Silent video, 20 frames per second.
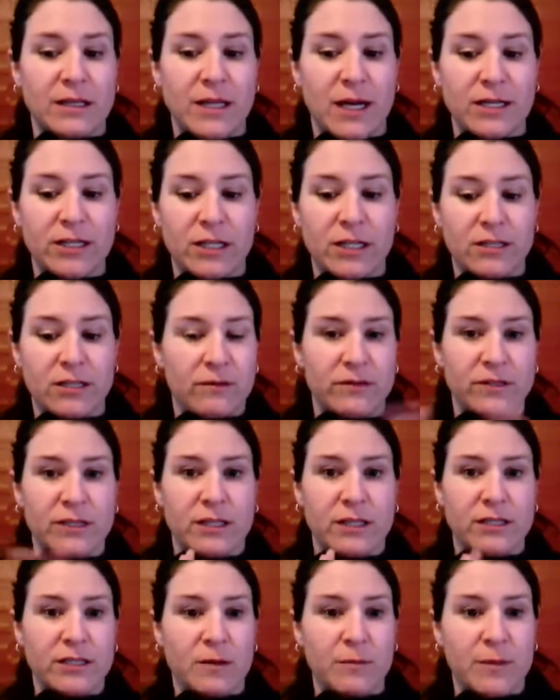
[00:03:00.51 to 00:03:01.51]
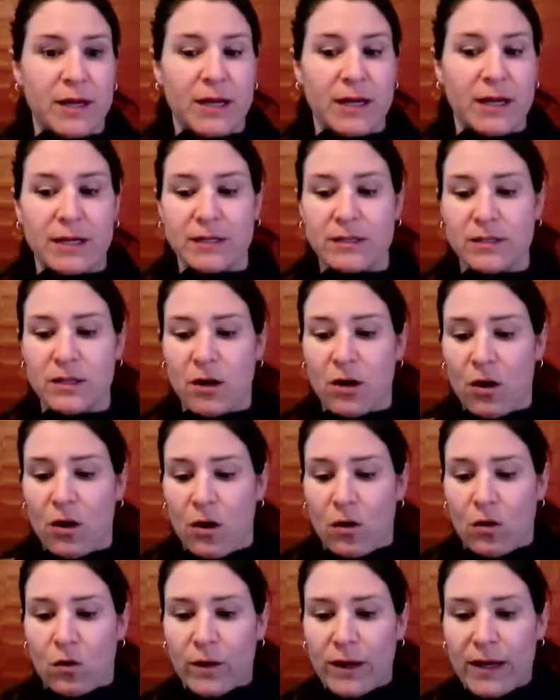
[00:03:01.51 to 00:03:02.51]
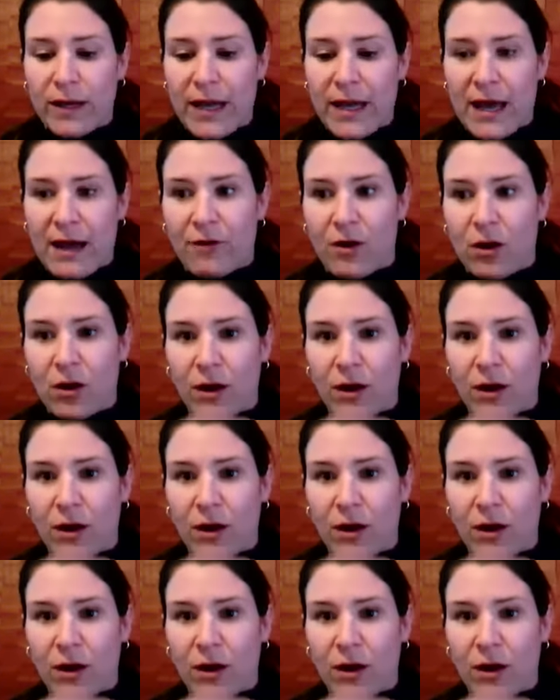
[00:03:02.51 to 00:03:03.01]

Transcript: digestive system is we have all